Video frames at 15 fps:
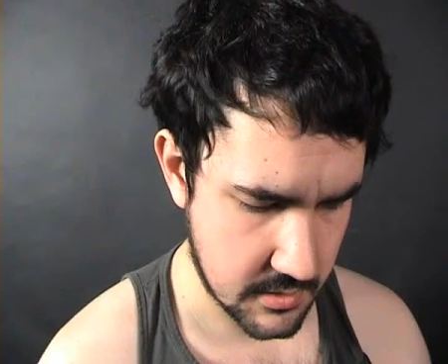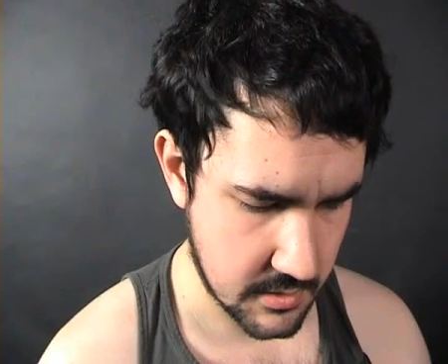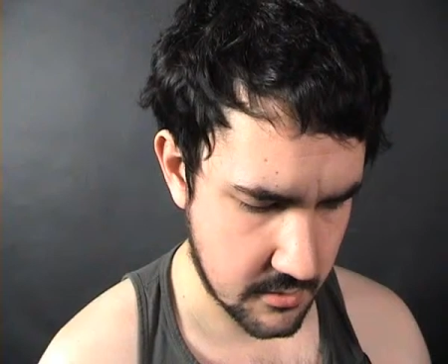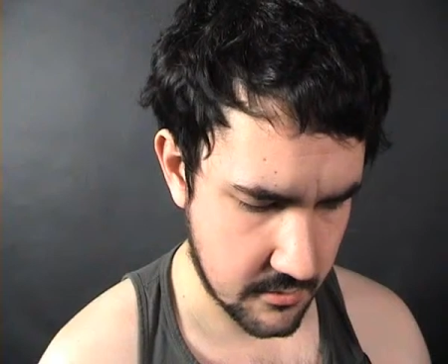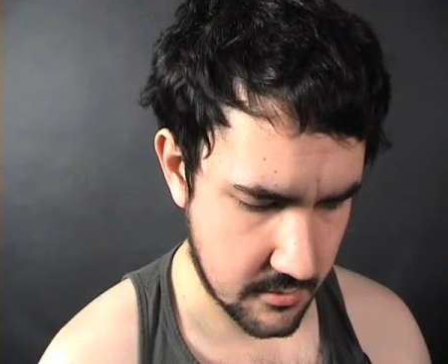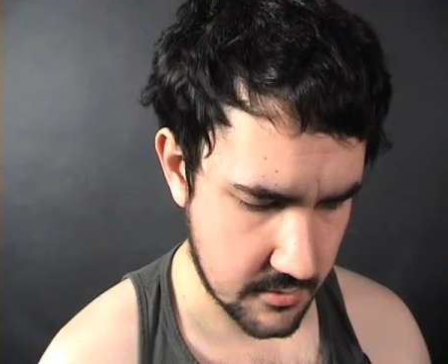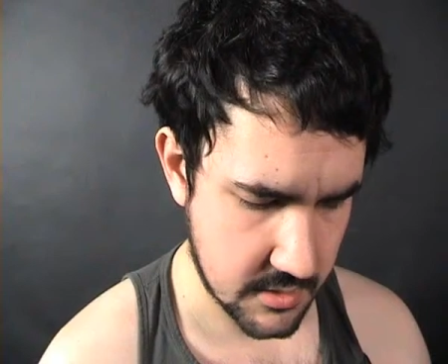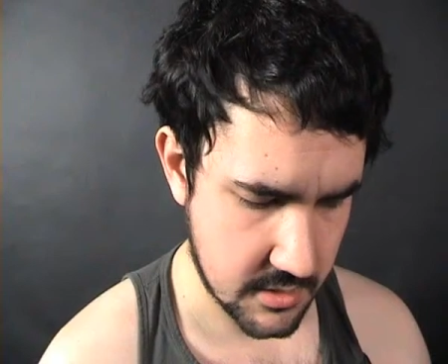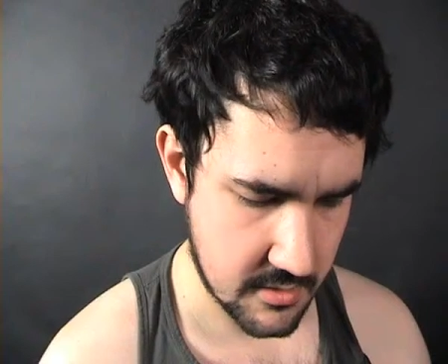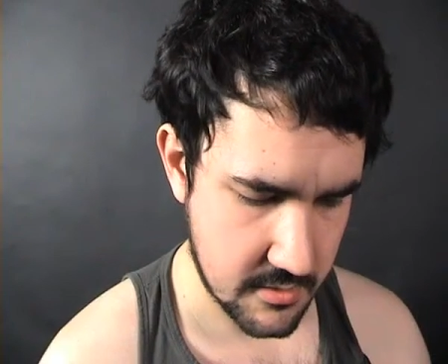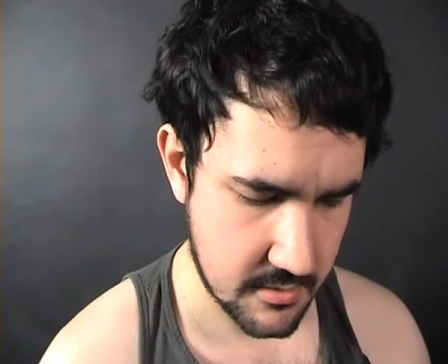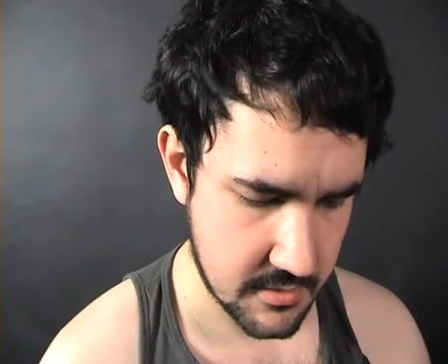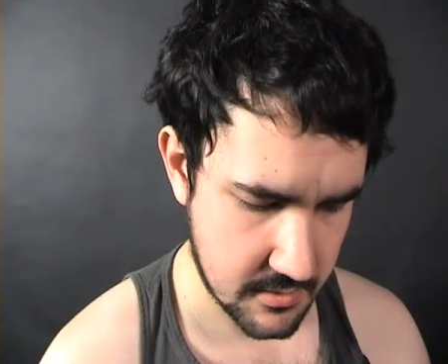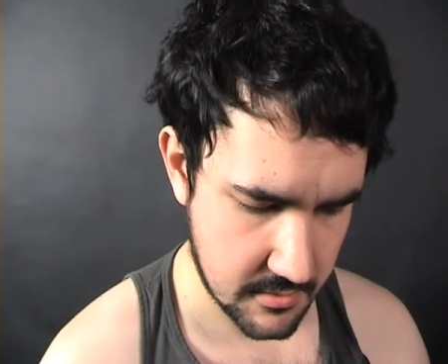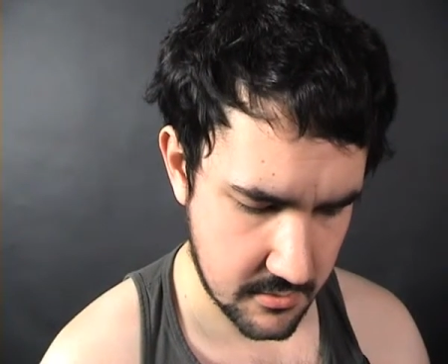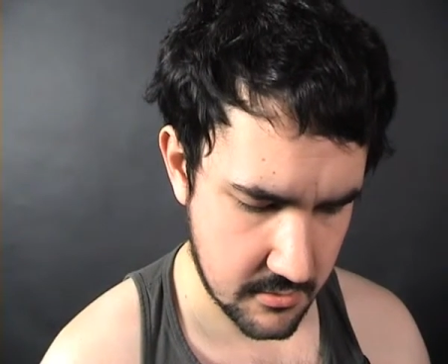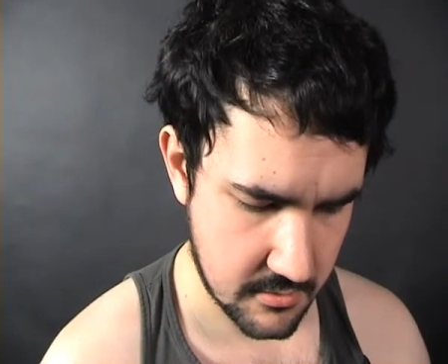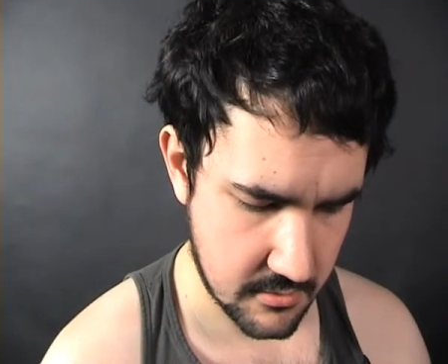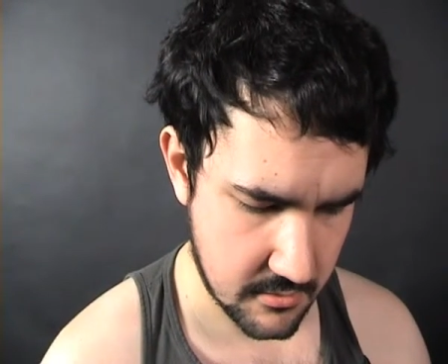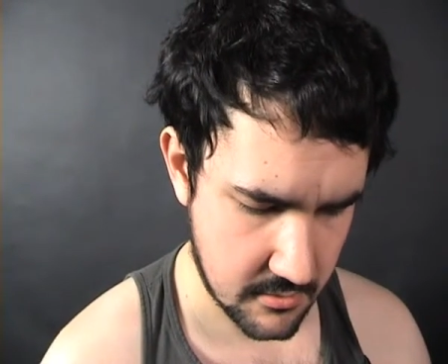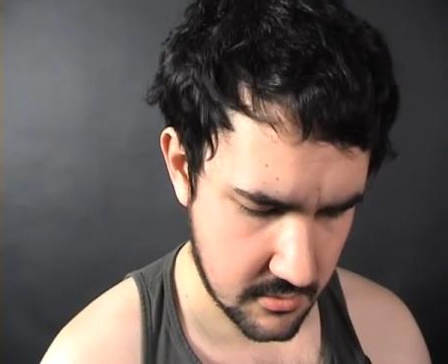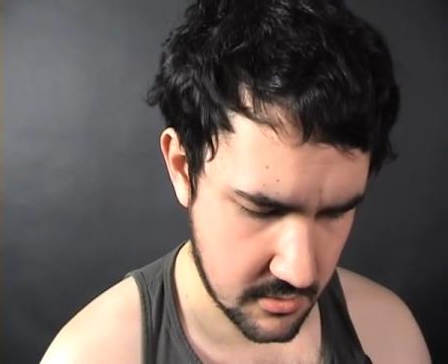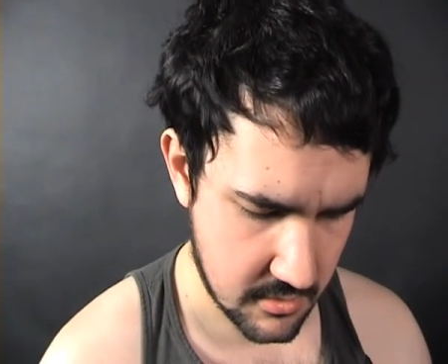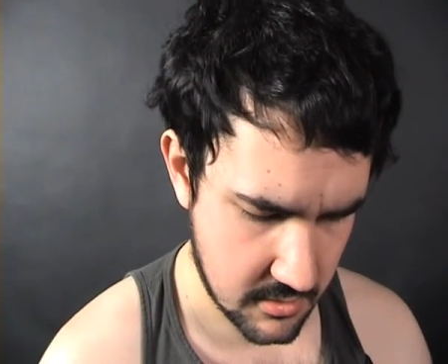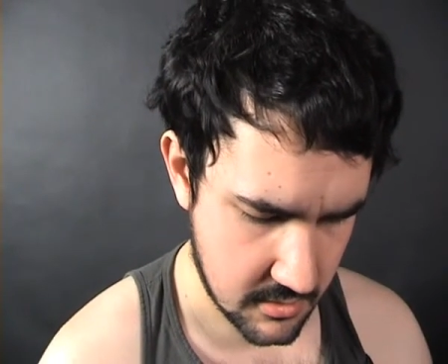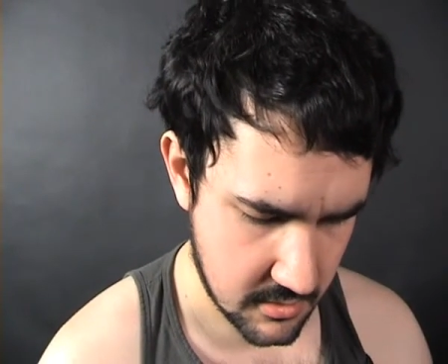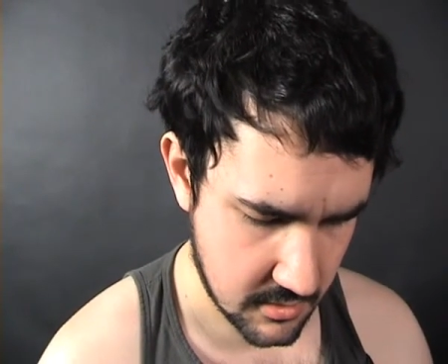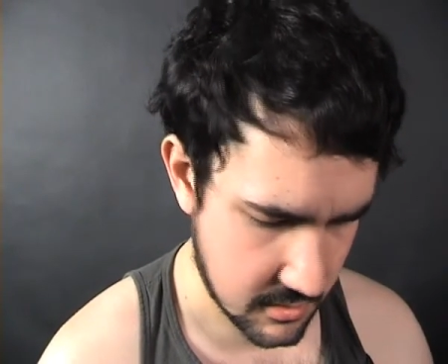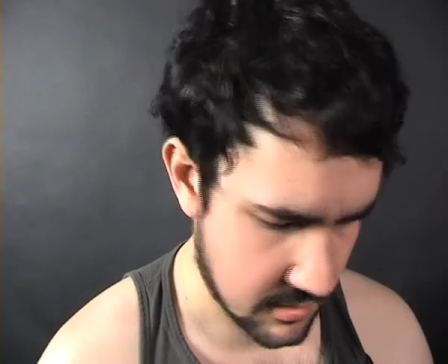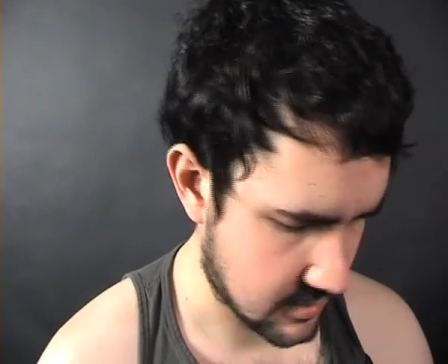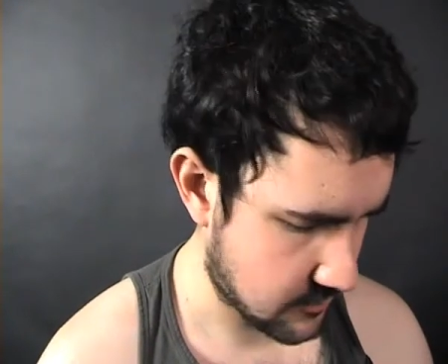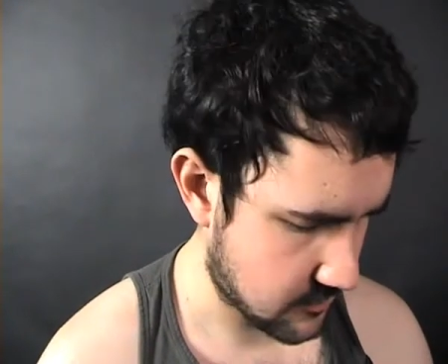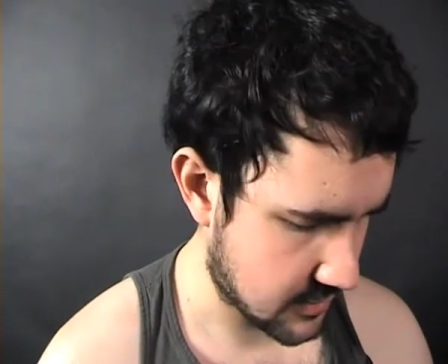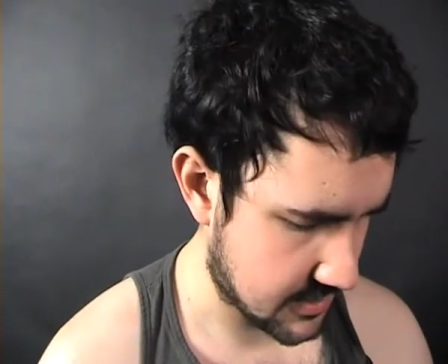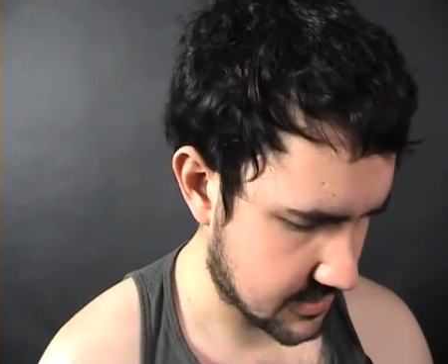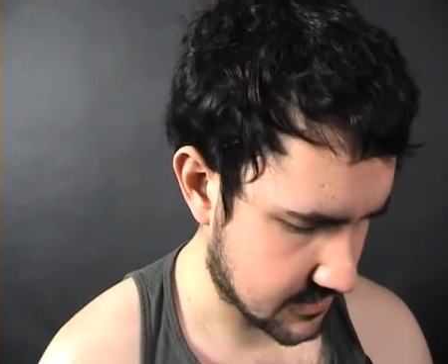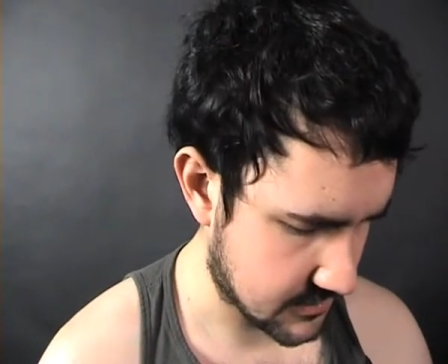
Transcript: Dear Jason, I am writing